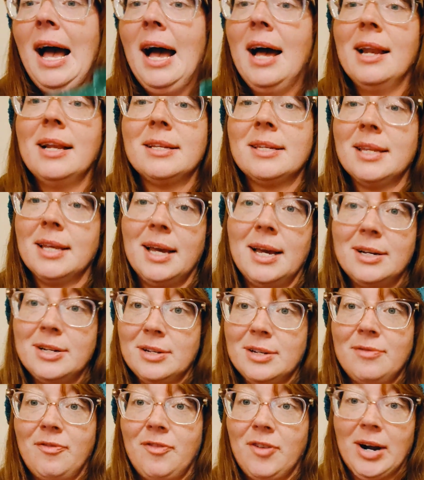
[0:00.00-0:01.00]
Honestly, I
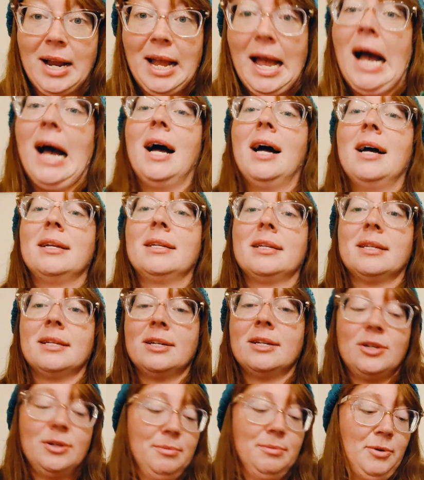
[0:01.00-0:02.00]
just forgot
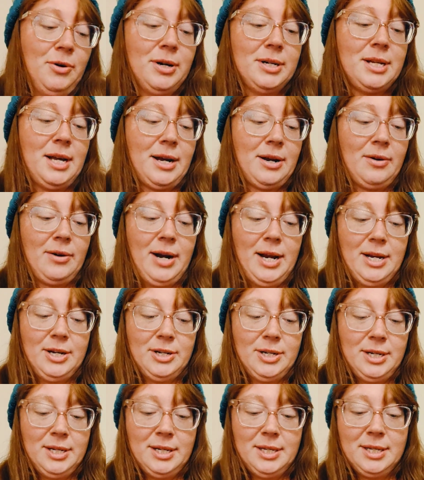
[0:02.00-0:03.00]
to do more
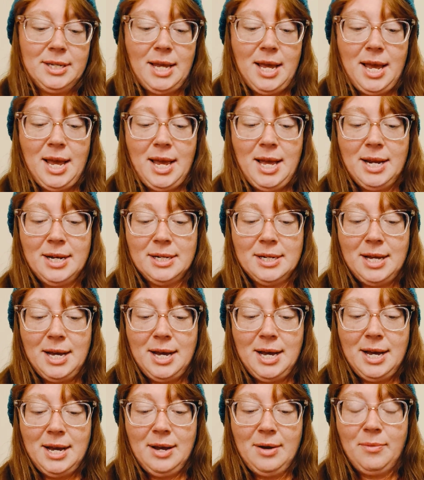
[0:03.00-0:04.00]
decorations. And
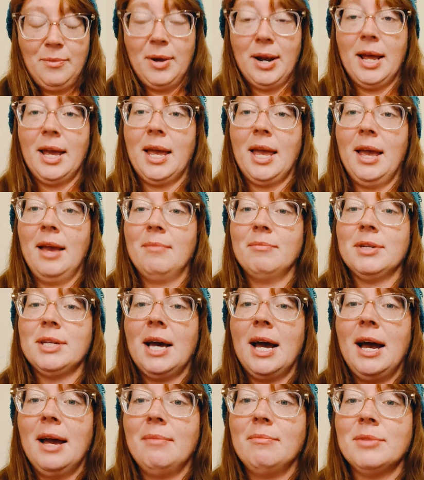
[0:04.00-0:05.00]
when it came
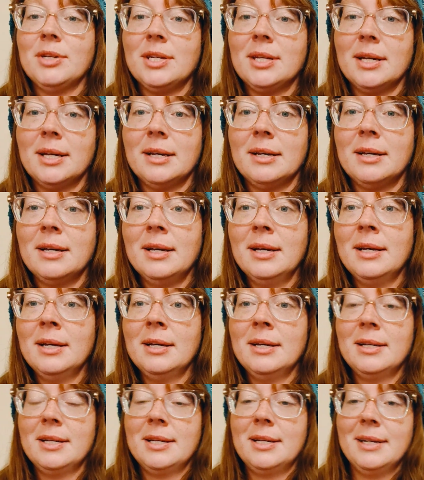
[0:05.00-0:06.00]
time to
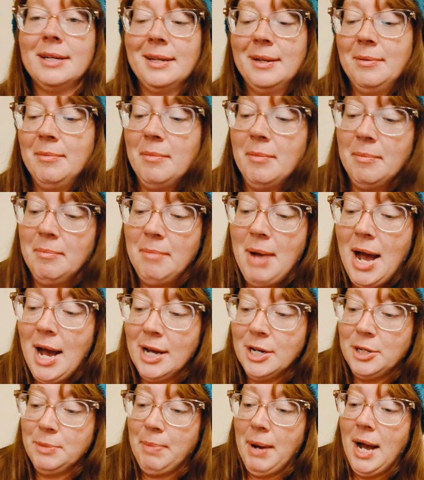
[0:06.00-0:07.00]

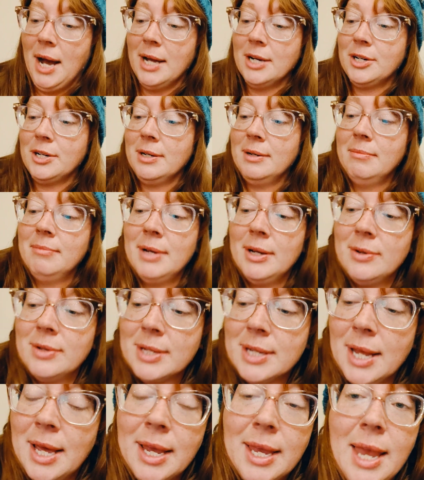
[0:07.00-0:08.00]
Mod Podge them, I
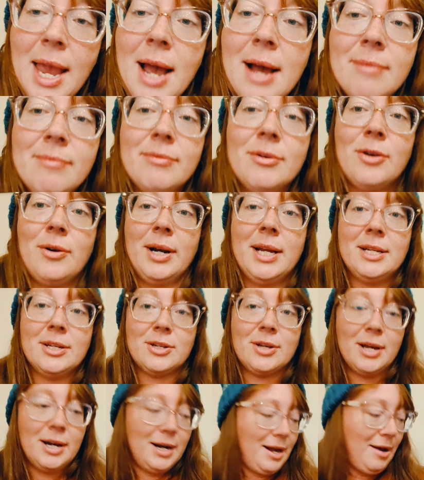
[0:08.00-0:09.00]
was like, yeah,
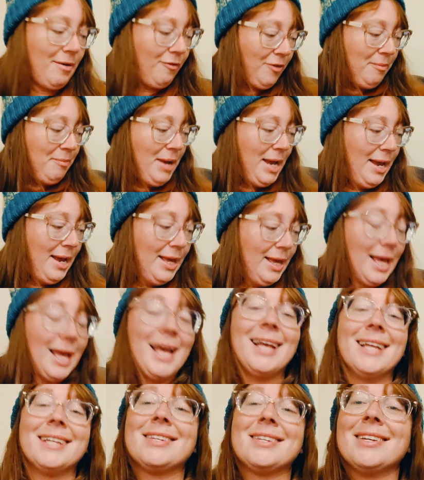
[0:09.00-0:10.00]
green's good enough for me.
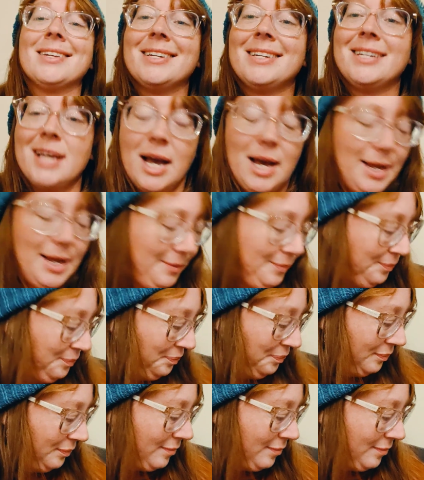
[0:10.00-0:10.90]
It's done.